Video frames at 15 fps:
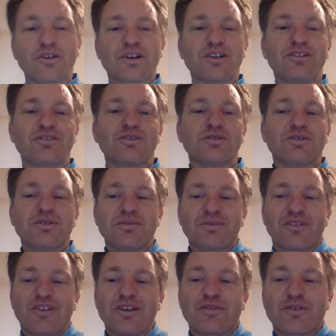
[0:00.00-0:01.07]
it can
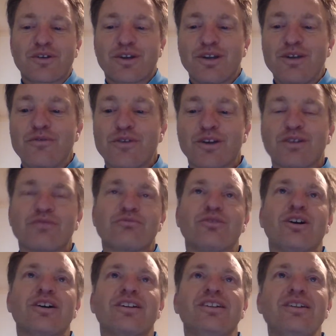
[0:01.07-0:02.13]
if it can
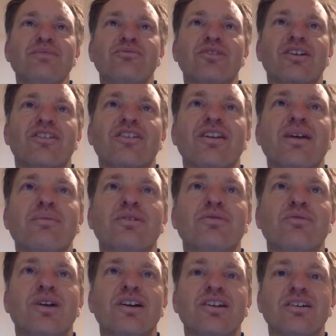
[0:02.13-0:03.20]
write limericks in amateur
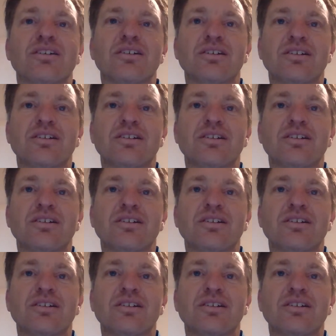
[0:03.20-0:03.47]
radio.